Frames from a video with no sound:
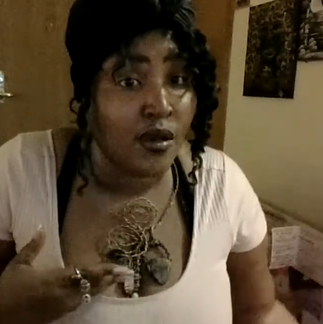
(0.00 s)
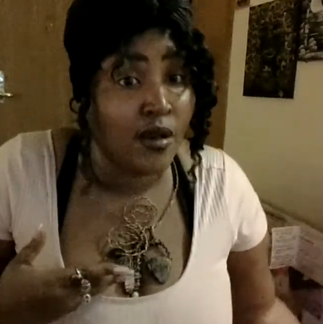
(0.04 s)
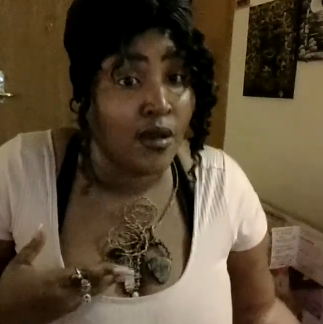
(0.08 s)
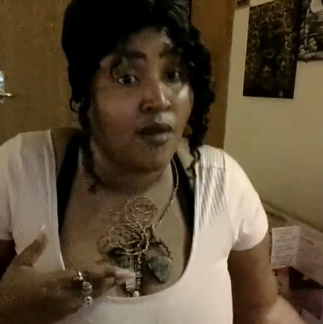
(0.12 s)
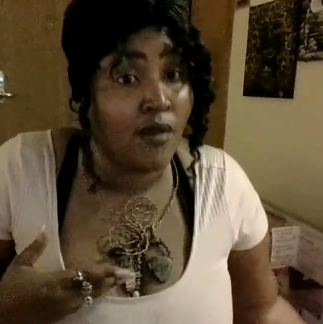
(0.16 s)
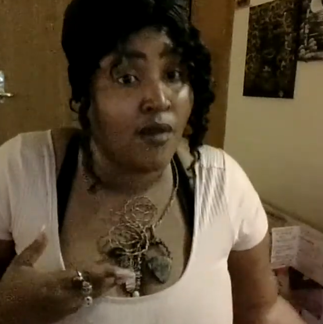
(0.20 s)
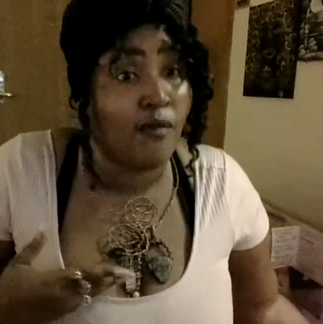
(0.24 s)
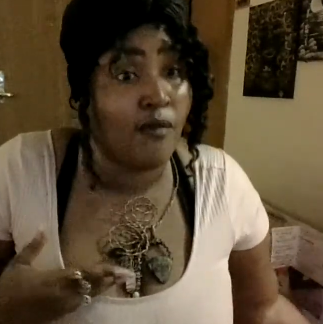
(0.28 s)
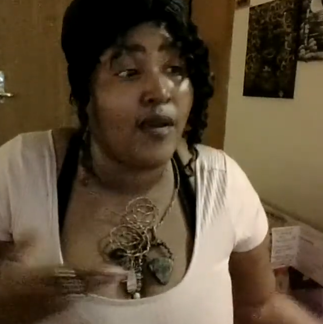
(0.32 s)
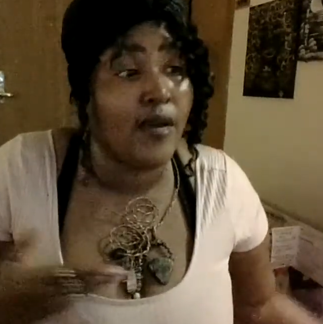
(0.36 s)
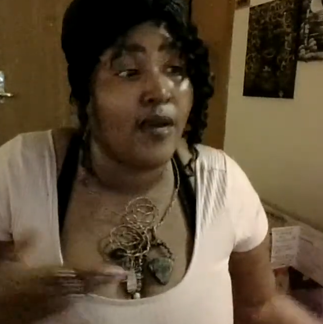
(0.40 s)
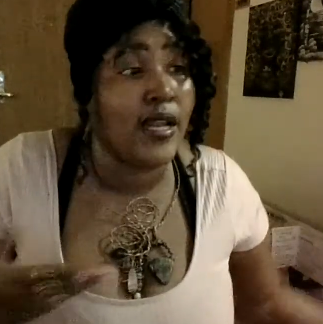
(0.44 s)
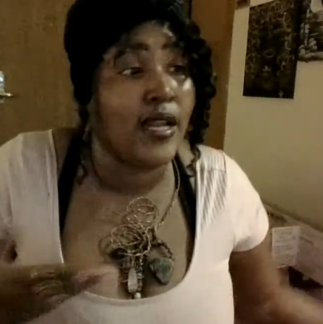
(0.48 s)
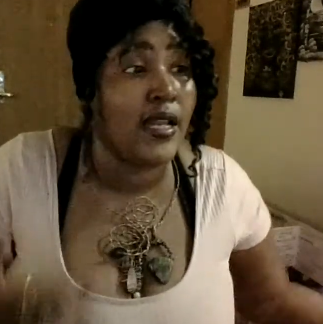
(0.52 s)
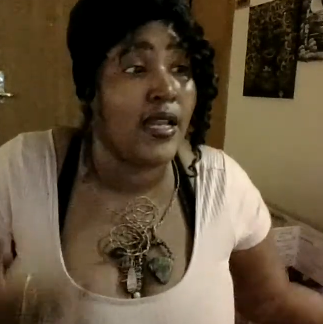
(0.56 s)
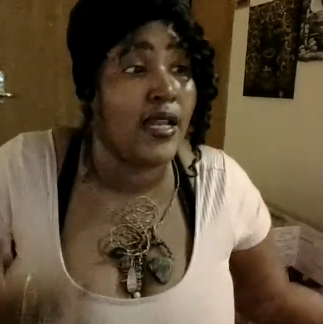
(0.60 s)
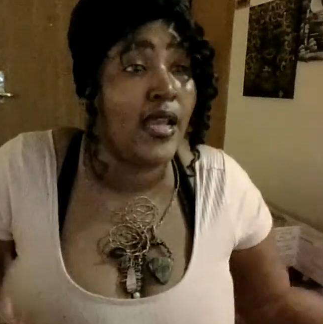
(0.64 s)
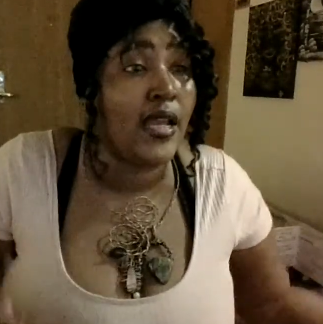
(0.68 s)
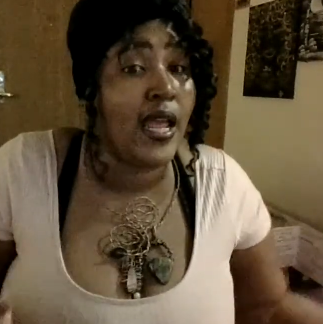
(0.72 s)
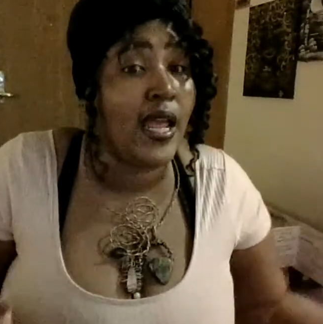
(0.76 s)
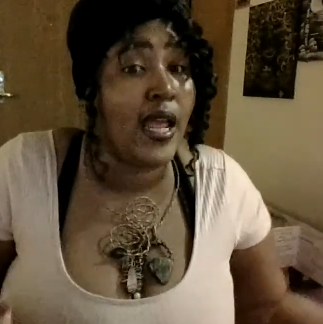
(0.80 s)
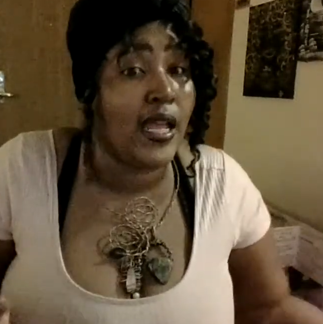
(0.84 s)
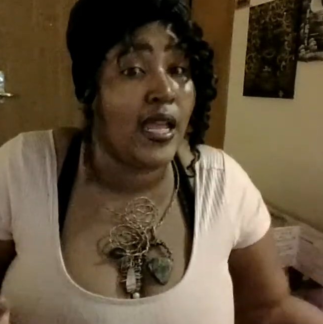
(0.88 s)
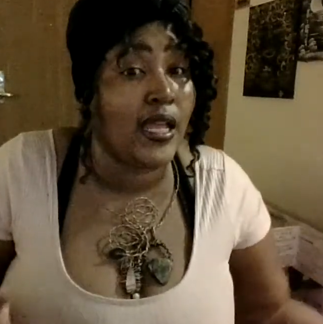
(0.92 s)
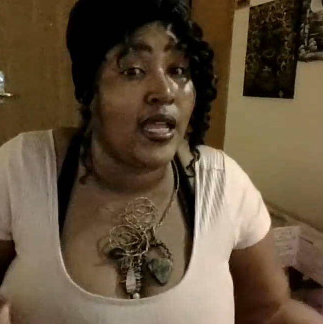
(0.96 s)
when
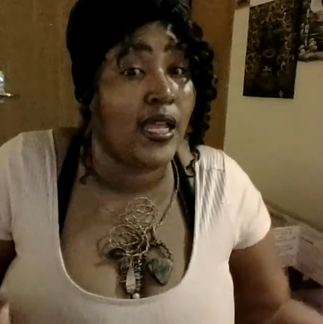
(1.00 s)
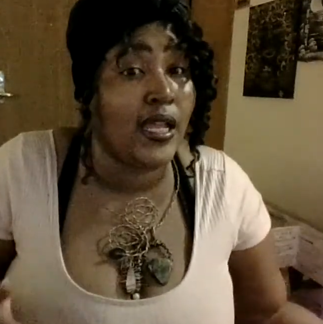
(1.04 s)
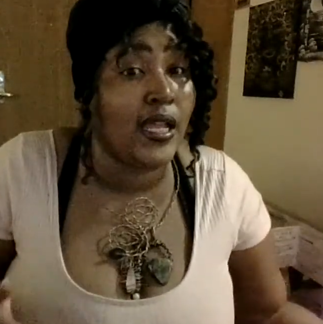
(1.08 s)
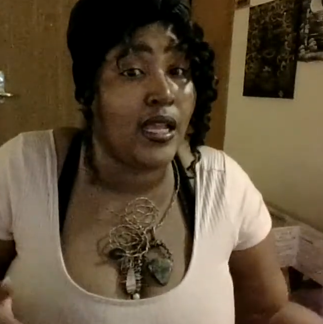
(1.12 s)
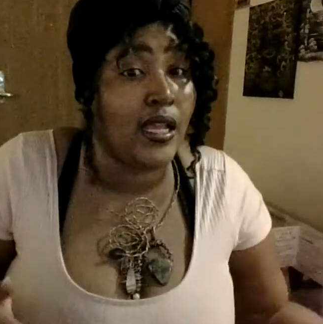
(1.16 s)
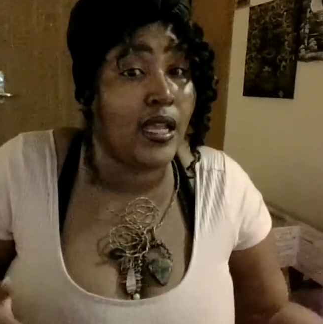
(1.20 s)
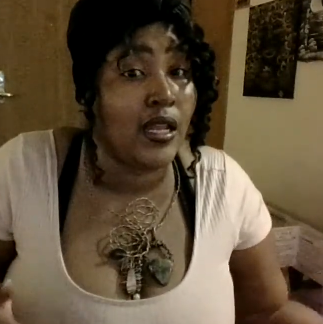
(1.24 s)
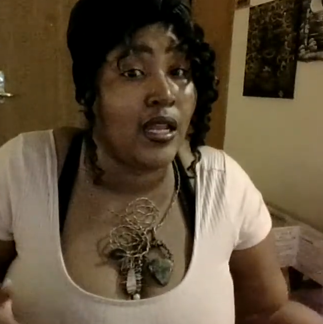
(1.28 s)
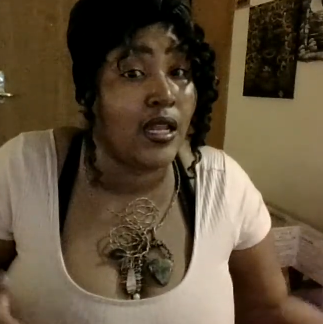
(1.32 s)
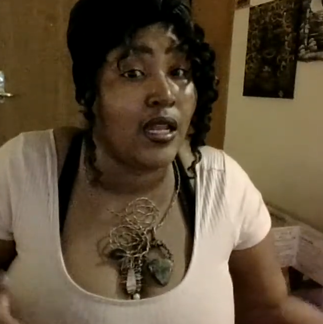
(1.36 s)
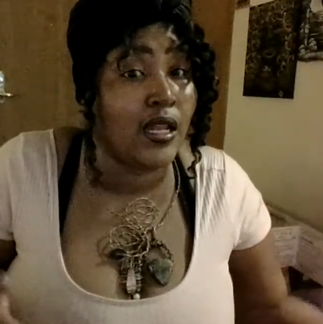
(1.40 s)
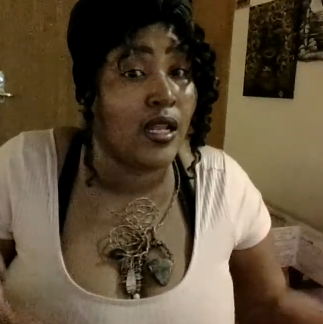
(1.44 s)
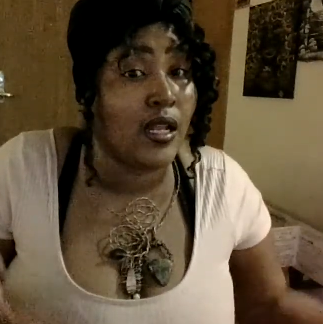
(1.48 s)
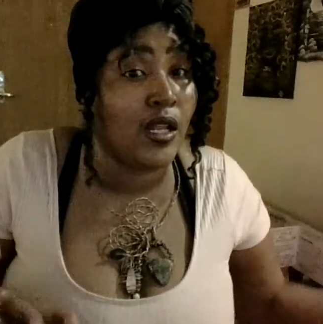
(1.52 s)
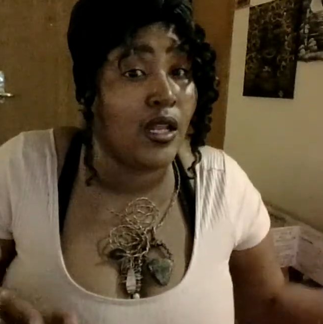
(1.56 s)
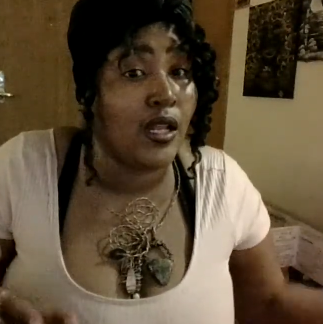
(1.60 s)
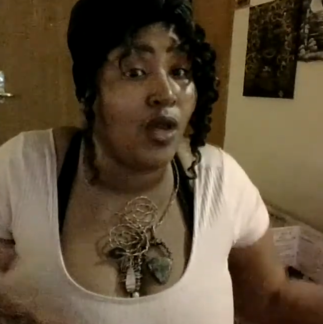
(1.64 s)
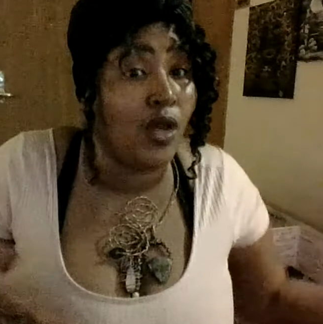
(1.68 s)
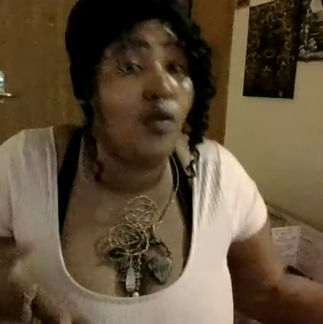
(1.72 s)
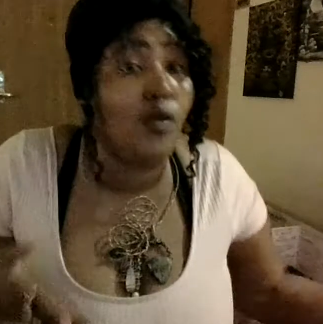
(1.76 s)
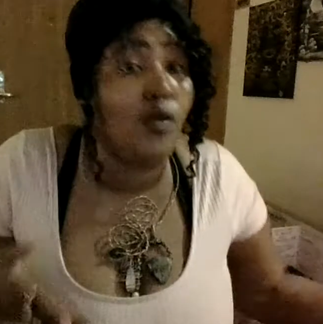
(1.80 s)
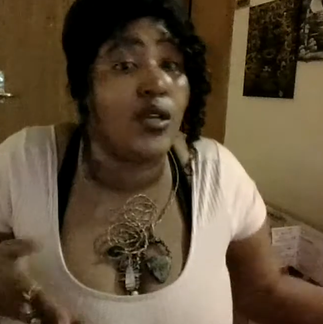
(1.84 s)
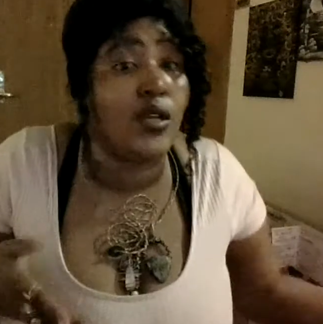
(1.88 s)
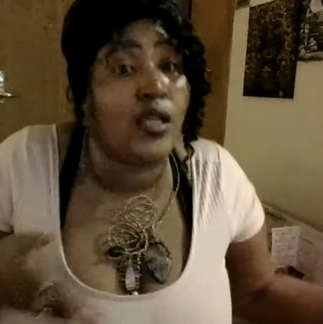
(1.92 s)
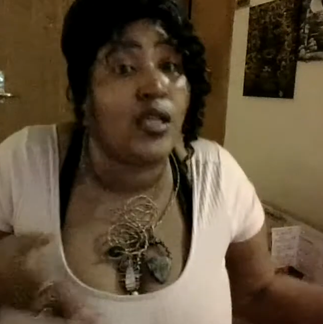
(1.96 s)
they
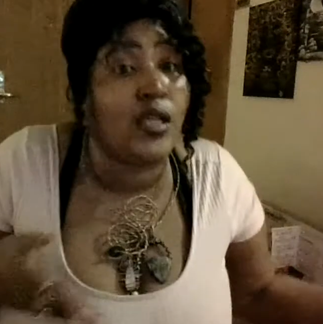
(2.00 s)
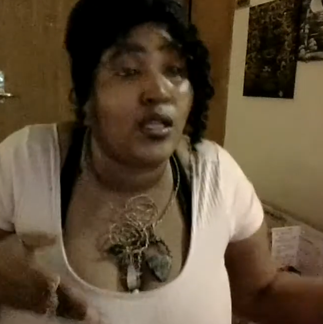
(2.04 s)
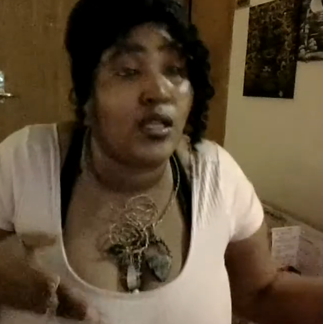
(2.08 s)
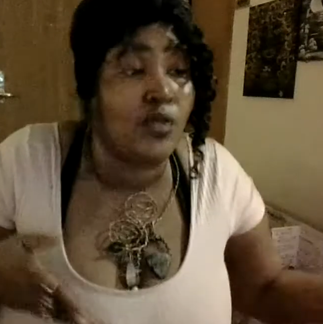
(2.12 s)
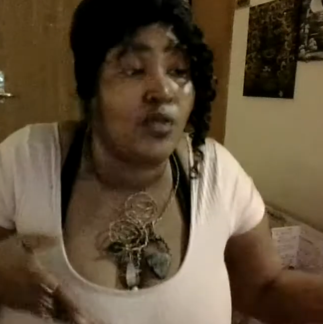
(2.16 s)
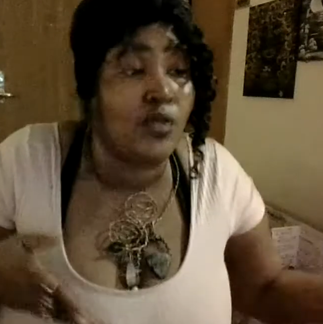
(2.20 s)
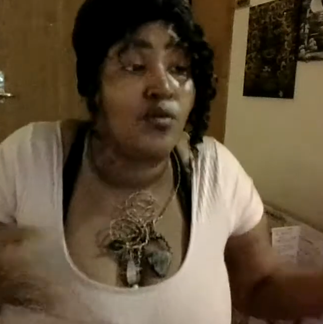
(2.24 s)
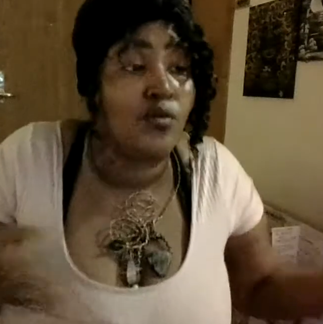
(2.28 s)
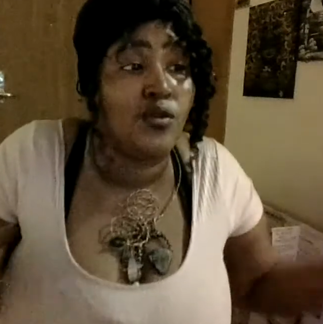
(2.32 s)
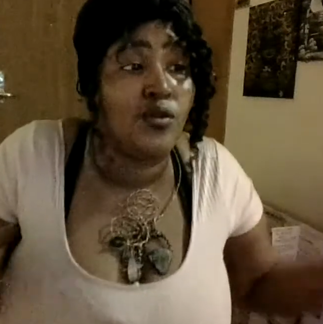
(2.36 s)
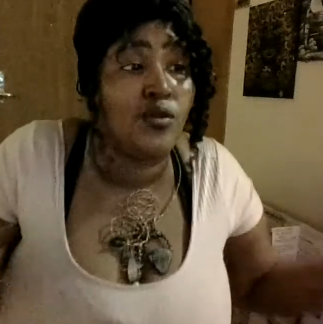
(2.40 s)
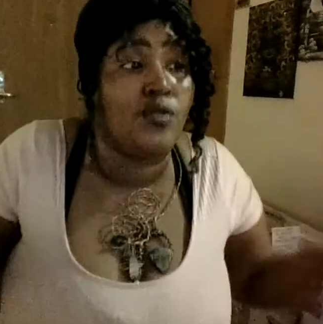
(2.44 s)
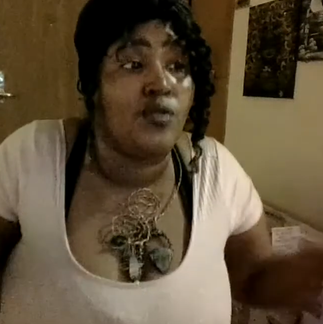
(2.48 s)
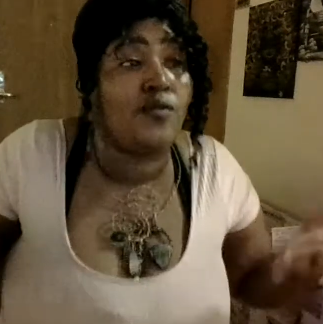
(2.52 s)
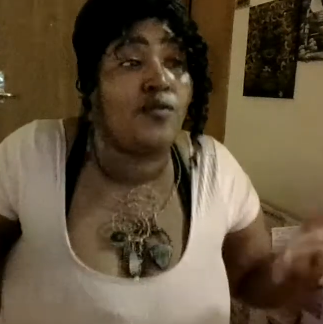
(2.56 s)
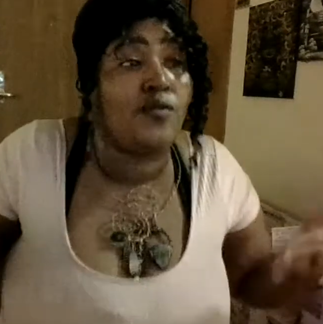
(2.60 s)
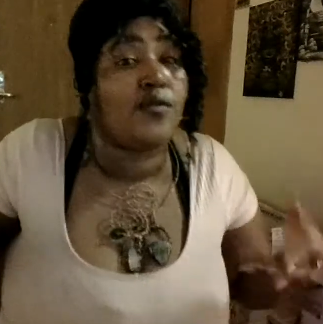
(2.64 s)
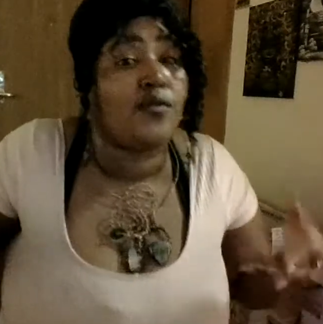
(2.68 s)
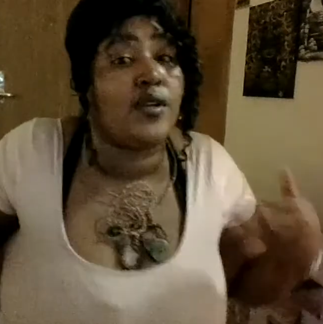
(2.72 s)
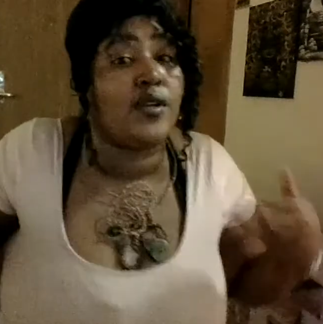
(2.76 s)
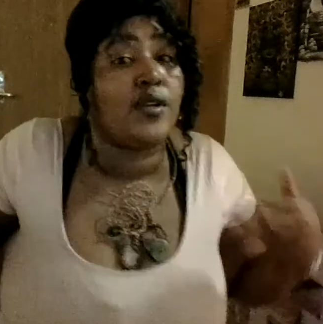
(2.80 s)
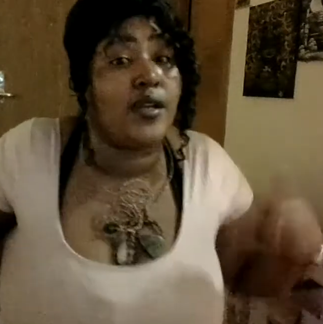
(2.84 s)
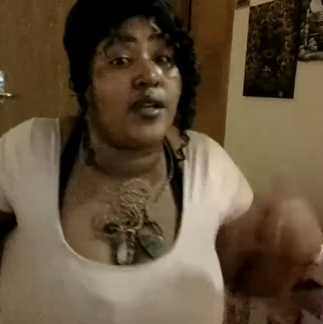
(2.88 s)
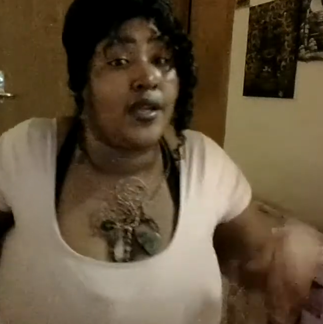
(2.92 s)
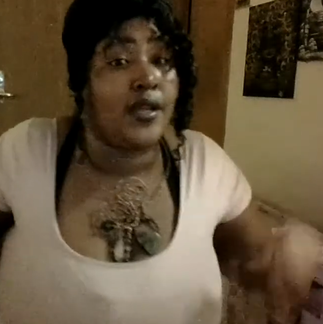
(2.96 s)
low-key threw you free